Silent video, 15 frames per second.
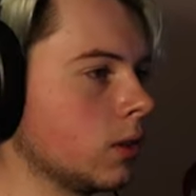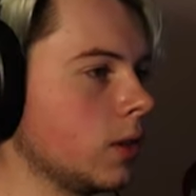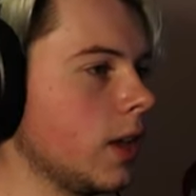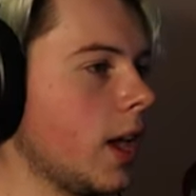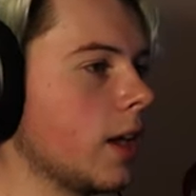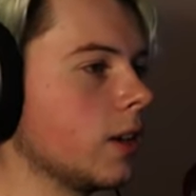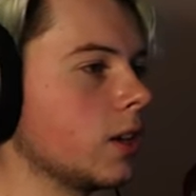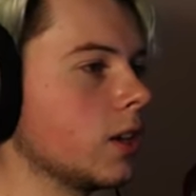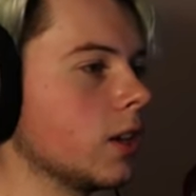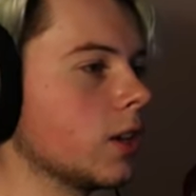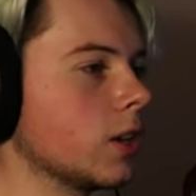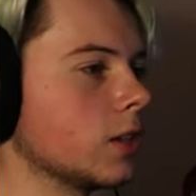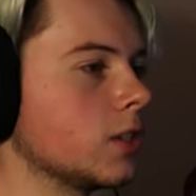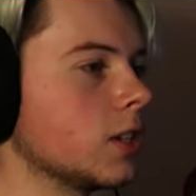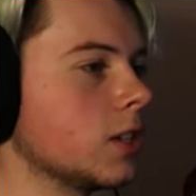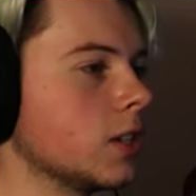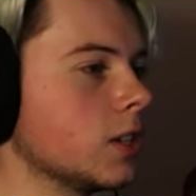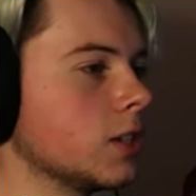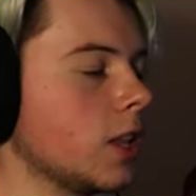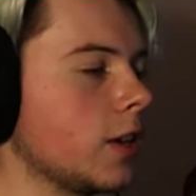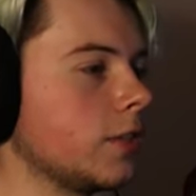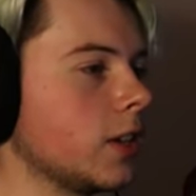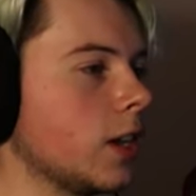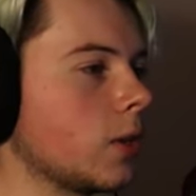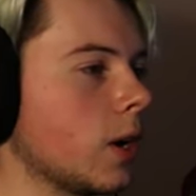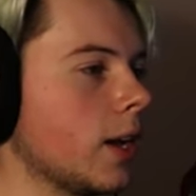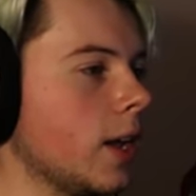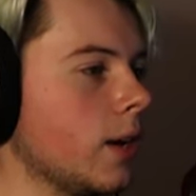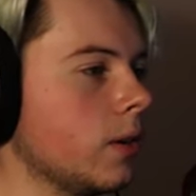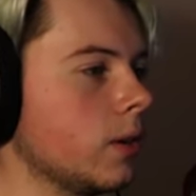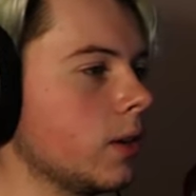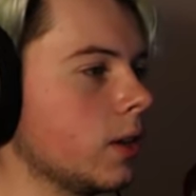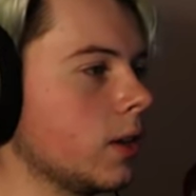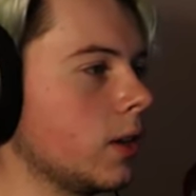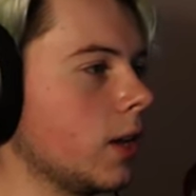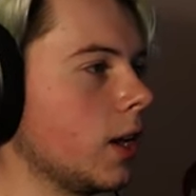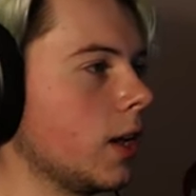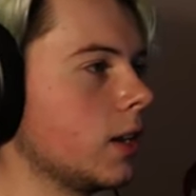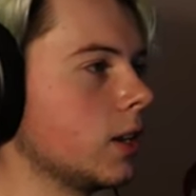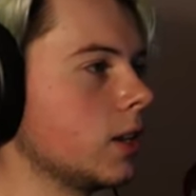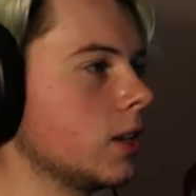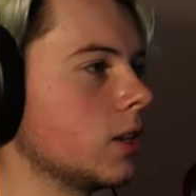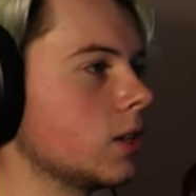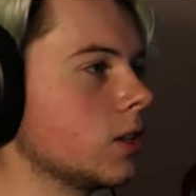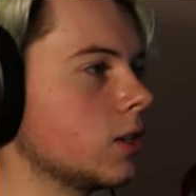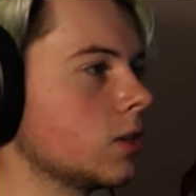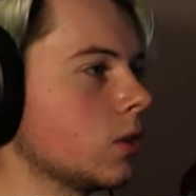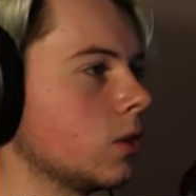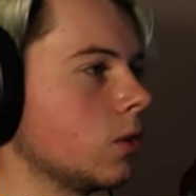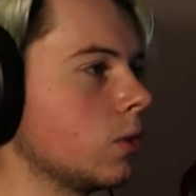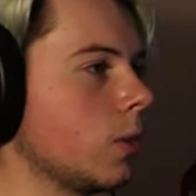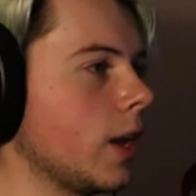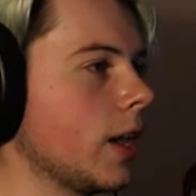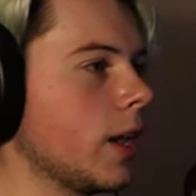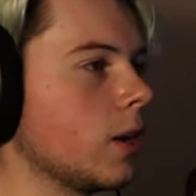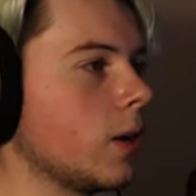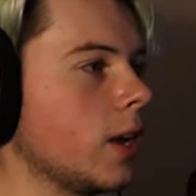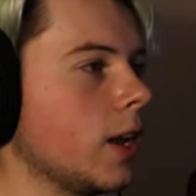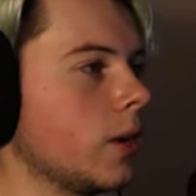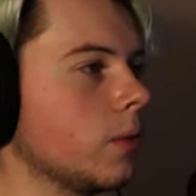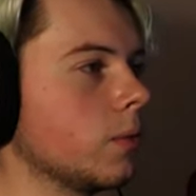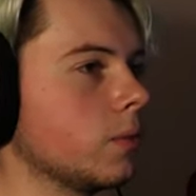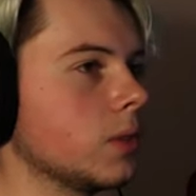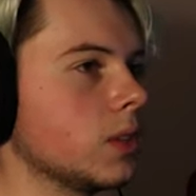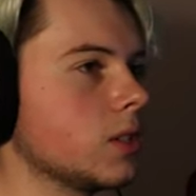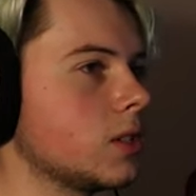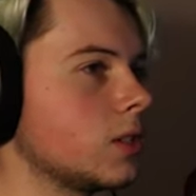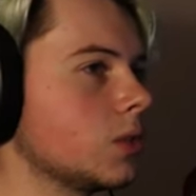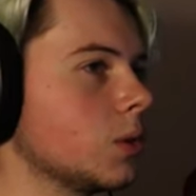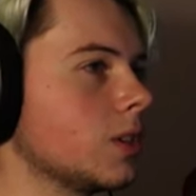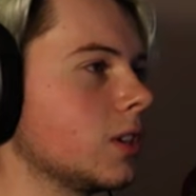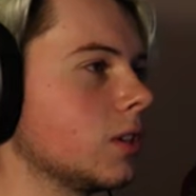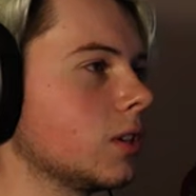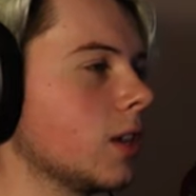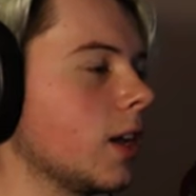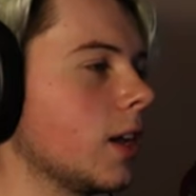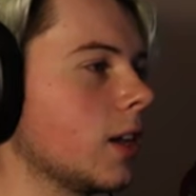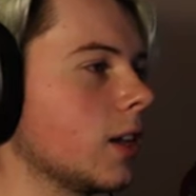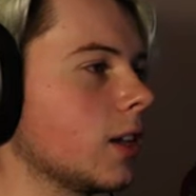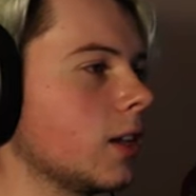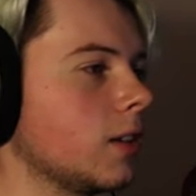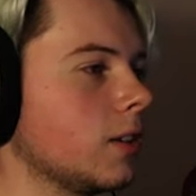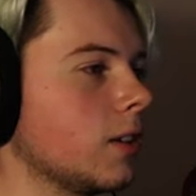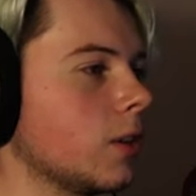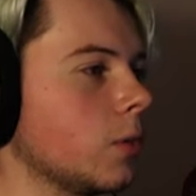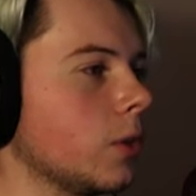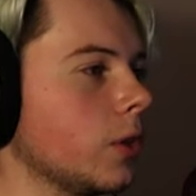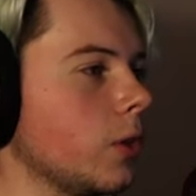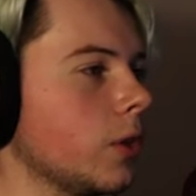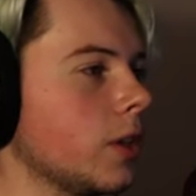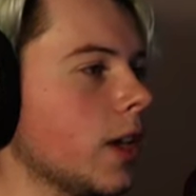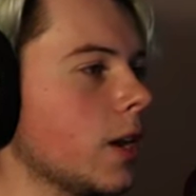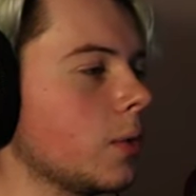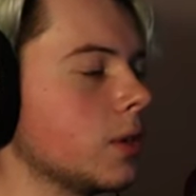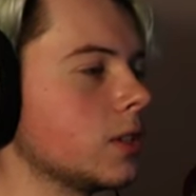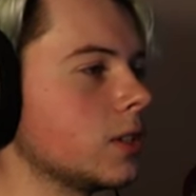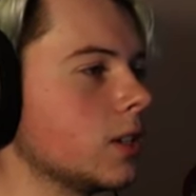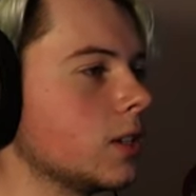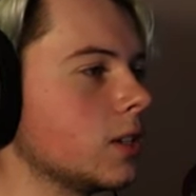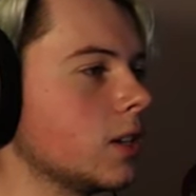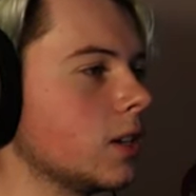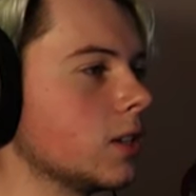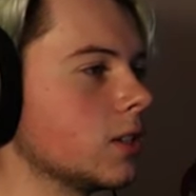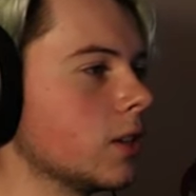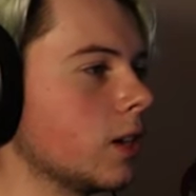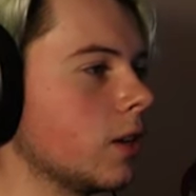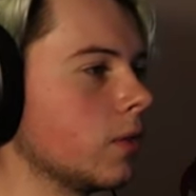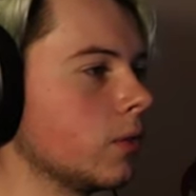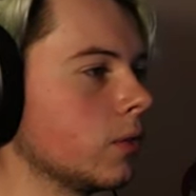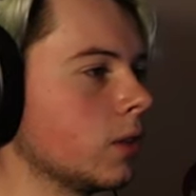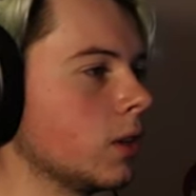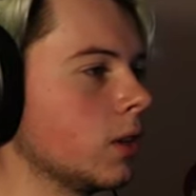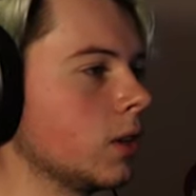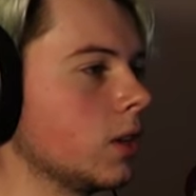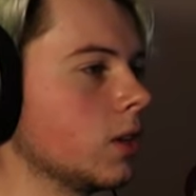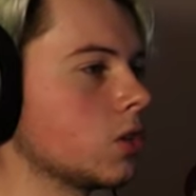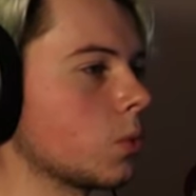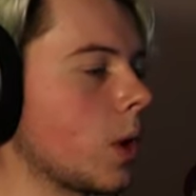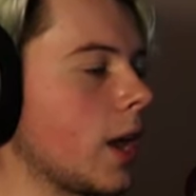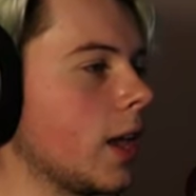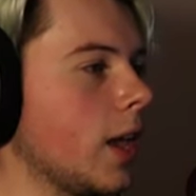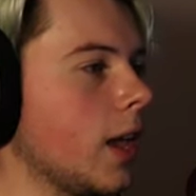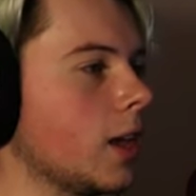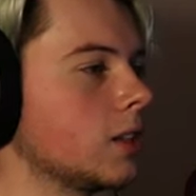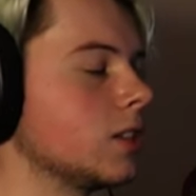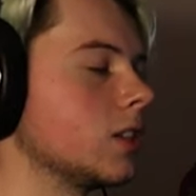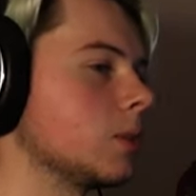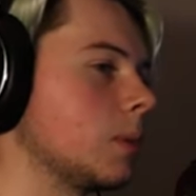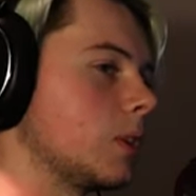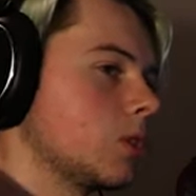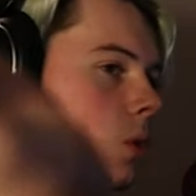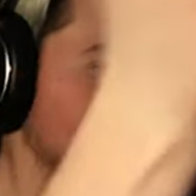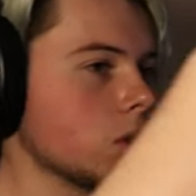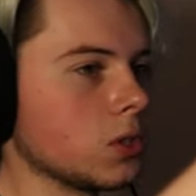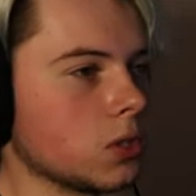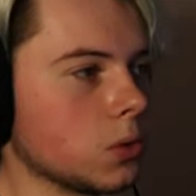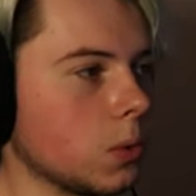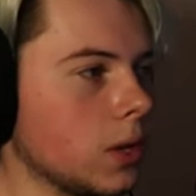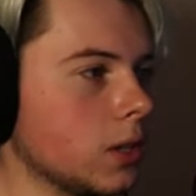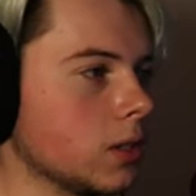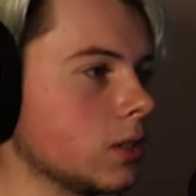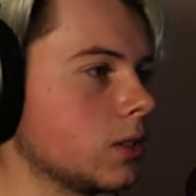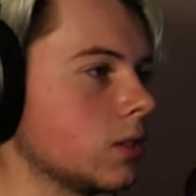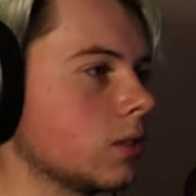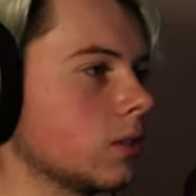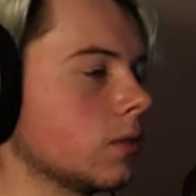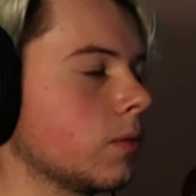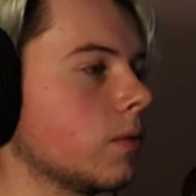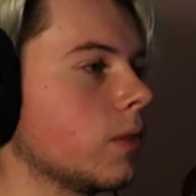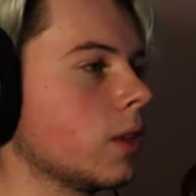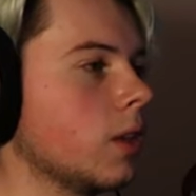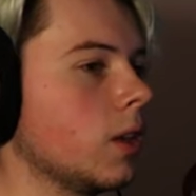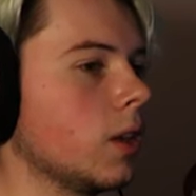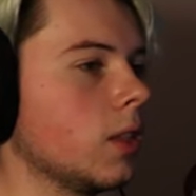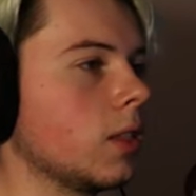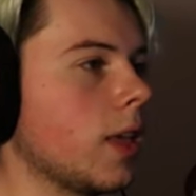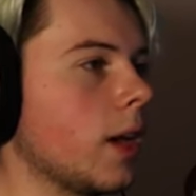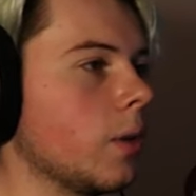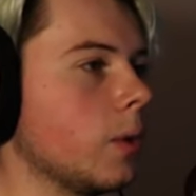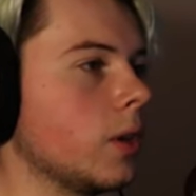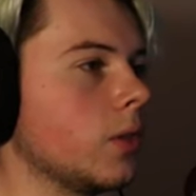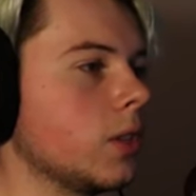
Yeah, he, it gets, it's in his left hand right now, and in his right hand right now. It's switching, and I can really only get it when it's in his, uh, his right hand since my sword swings that way.